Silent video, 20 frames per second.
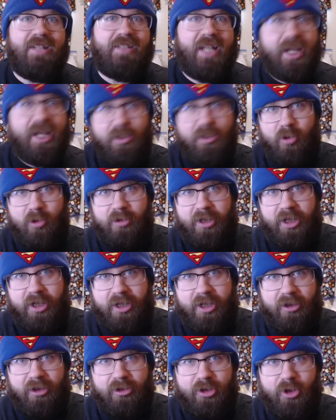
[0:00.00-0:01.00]
Take us course here,
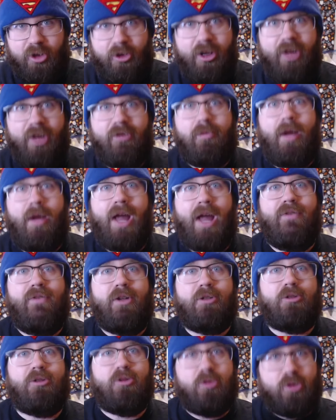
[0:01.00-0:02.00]
continue the journey of my
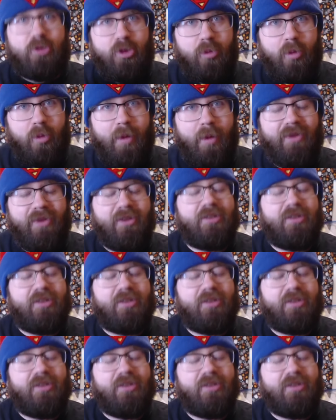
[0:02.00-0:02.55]
adventures with Superman.